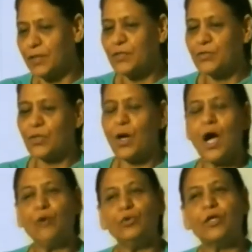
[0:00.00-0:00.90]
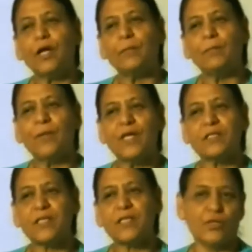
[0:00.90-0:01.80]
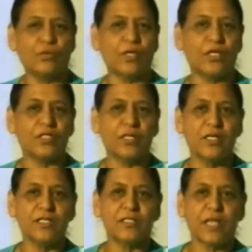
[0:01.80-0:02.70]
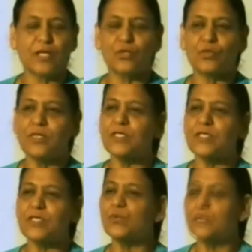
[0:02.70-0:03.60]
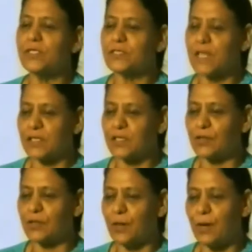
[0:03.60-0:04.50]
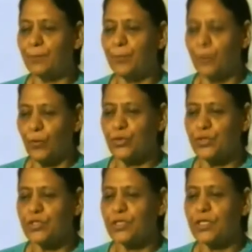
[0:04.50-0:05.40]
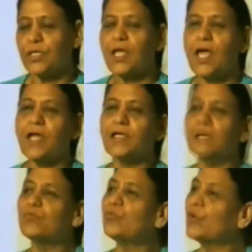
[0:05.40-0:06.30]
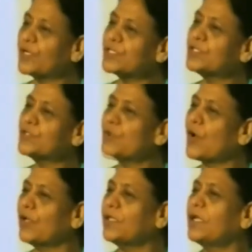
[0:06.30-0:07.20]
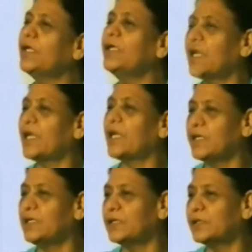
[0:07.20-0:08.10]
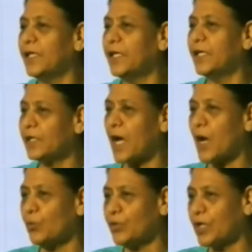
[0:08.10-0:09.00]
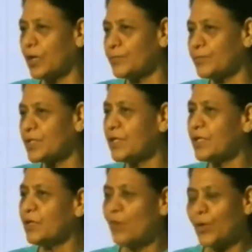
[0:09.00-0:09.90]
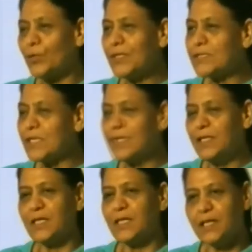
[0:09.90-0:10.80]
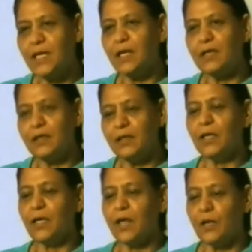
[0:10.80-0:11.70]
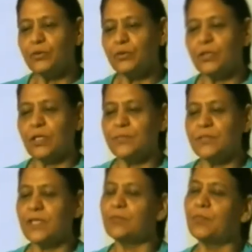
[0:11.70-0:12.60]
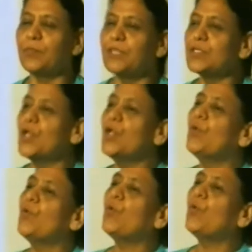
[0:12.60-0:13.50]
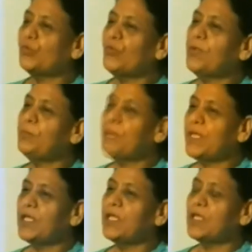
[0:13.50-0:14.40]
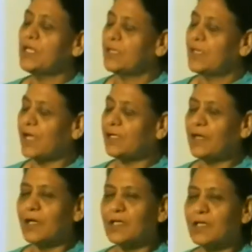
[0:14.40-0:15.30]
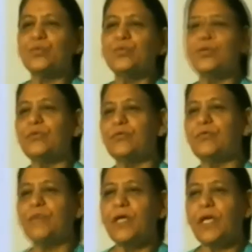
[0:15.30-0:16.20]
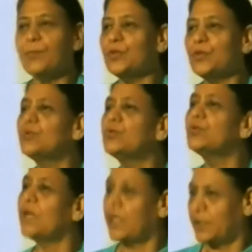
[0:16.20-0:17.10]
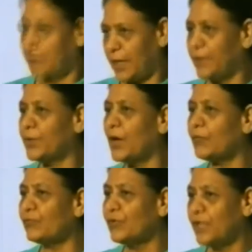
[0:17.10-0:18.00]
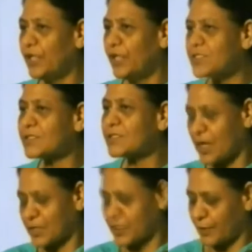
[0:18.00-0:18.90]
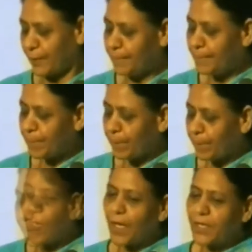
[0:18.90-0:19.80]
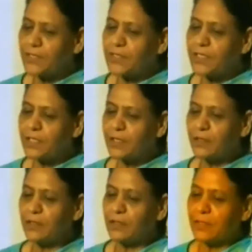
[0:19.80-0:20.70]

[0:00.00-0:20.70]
So outcome-based education is actually student-centered approach, and it focuses on the intended learning outcomes. When we say intended learning outcomes, it means what will be that a student will be able to do at the end of instruction. And here,